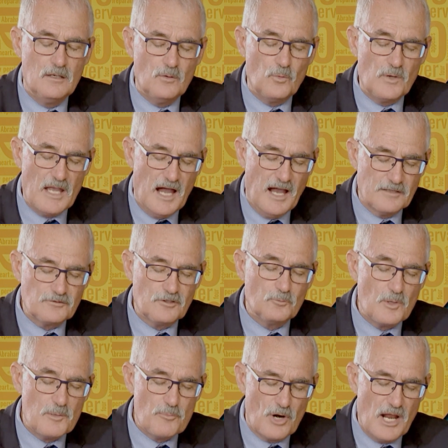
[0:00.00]
We ask and
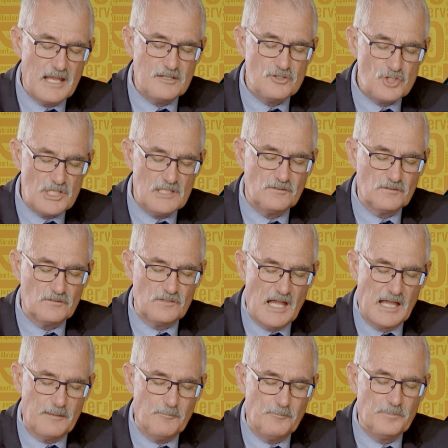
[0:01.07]
we pray in Jesus'
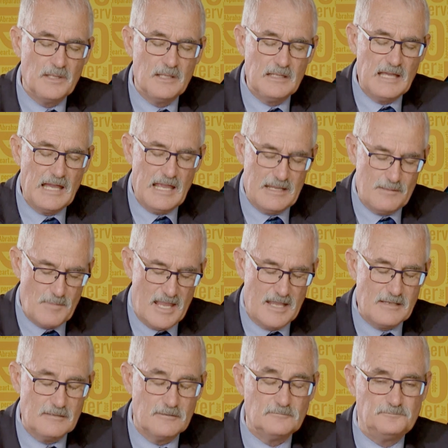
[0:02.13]
name.
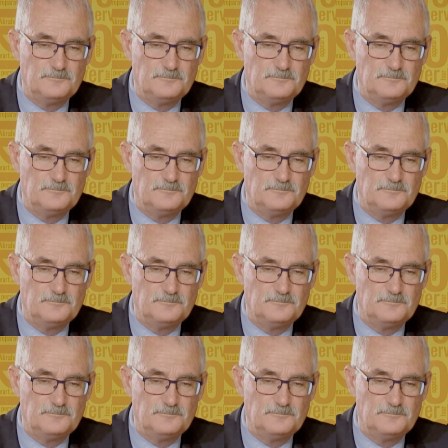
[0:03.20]
Amen.